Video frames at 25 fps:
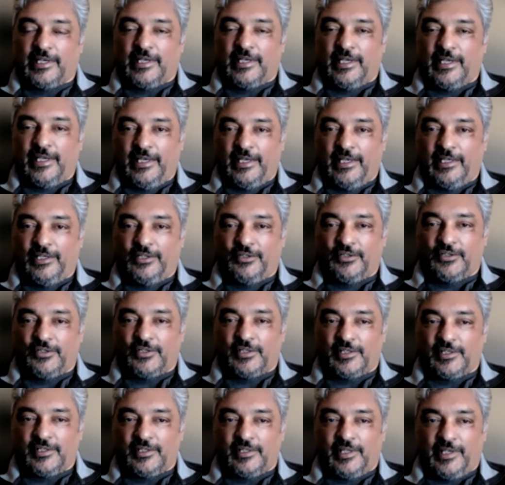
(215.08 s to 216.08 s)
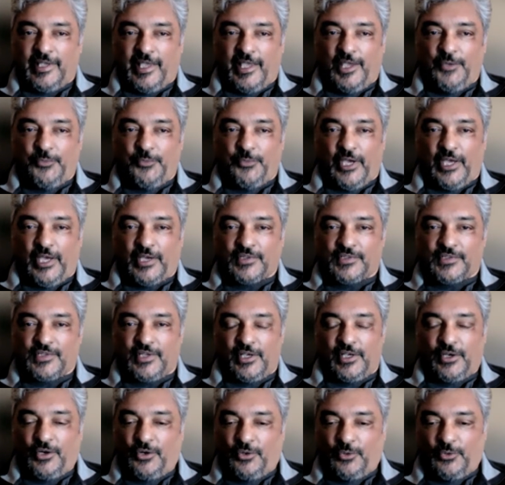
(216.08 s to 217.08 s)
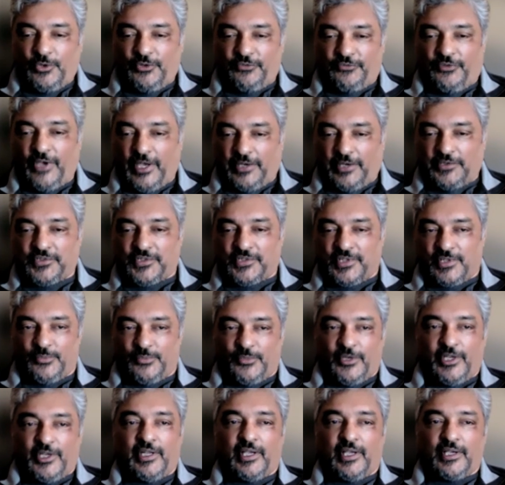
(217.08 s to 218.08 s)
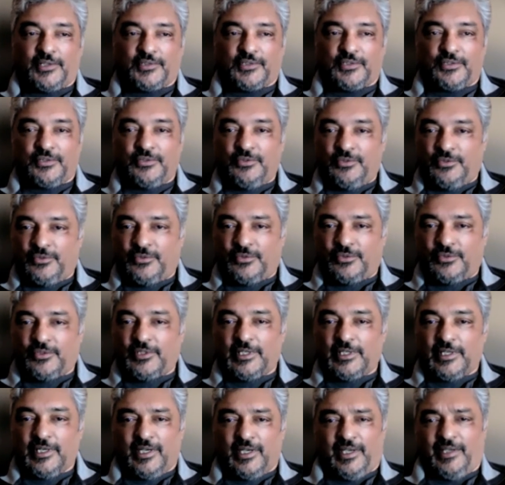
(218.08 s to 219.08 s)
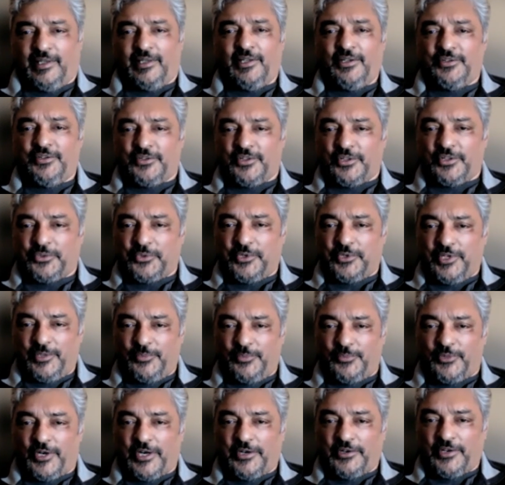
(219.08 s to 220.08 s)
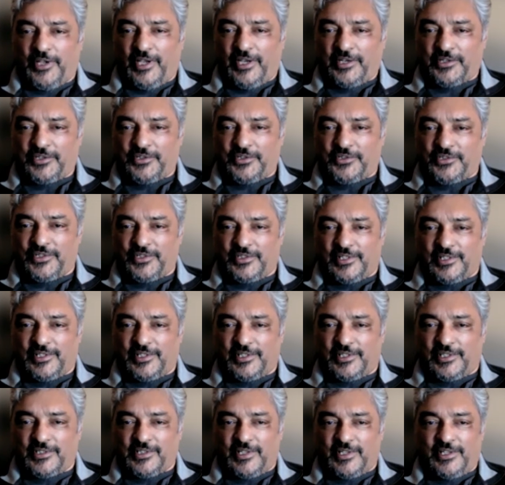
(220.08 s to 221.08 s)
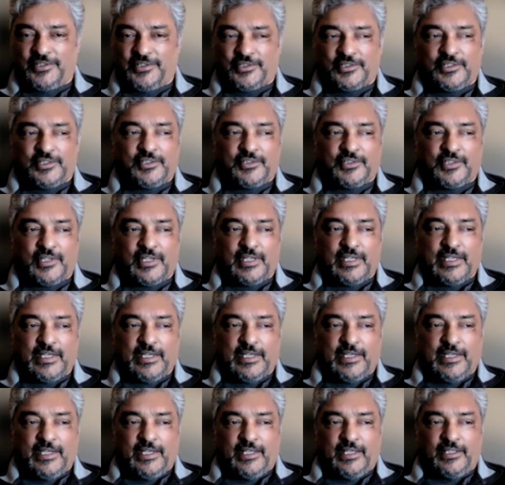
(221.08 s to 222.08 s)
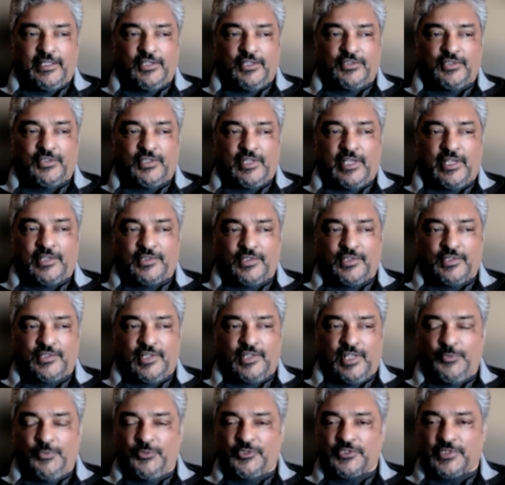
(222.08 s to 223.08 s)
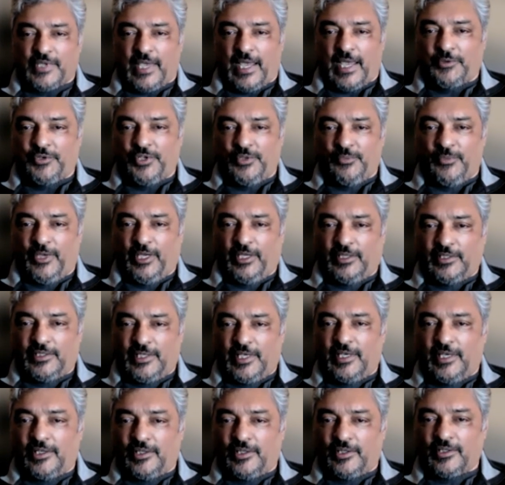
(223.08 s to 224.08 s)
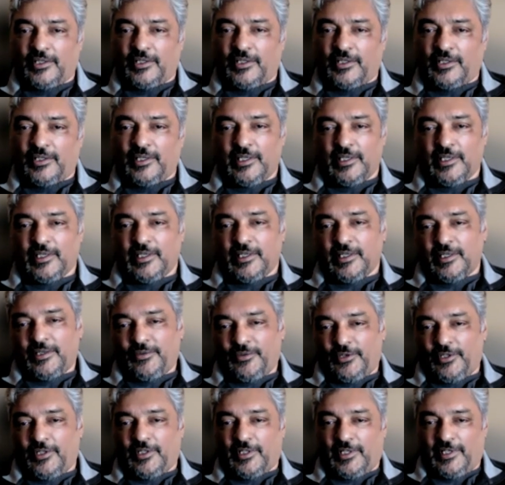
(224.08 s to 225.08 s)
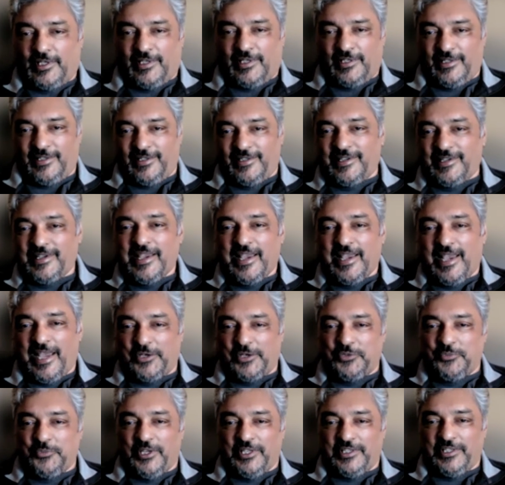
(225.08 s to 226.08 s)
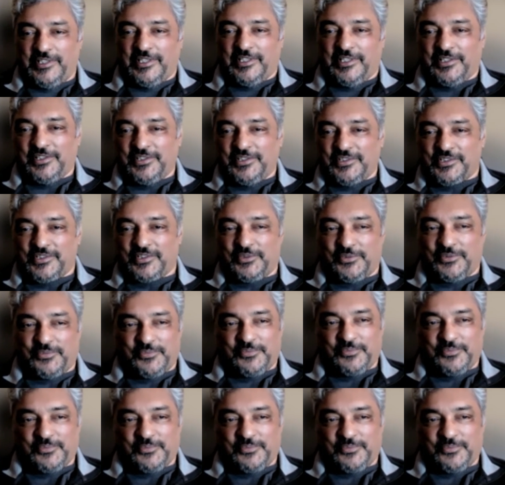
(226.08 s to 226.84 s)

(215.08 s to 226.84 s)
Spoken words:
and they came back saying, oh, we found somebody. I said, who? I didn't know there were any brown actors in Los Angeles. And they said, yes, his name is Howie Mandel. Well, Howie Mandel is a